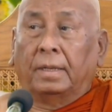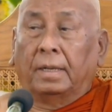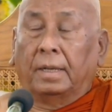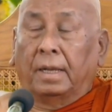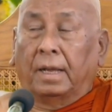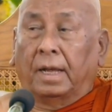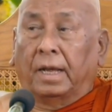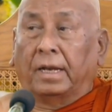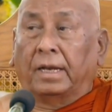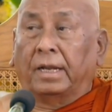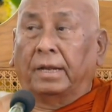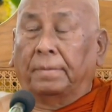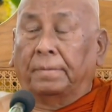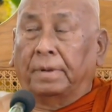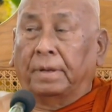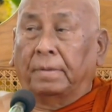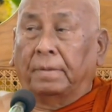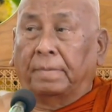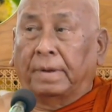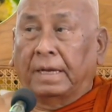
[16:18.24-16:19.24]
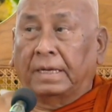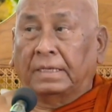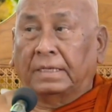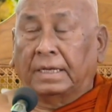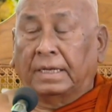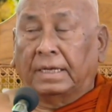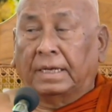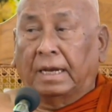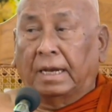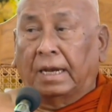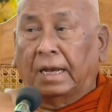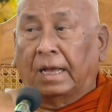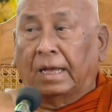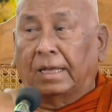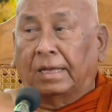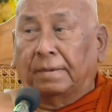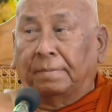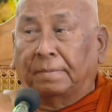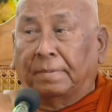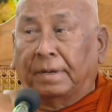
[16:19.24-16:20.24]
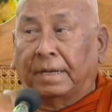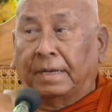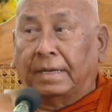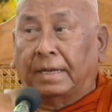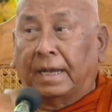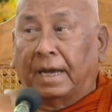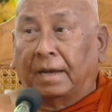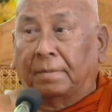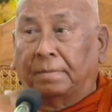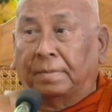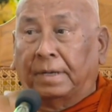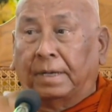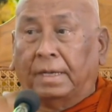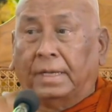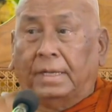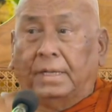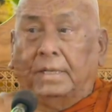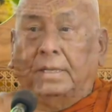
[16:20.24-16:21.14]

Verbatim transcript: Area been by Jenny Lion made Darby.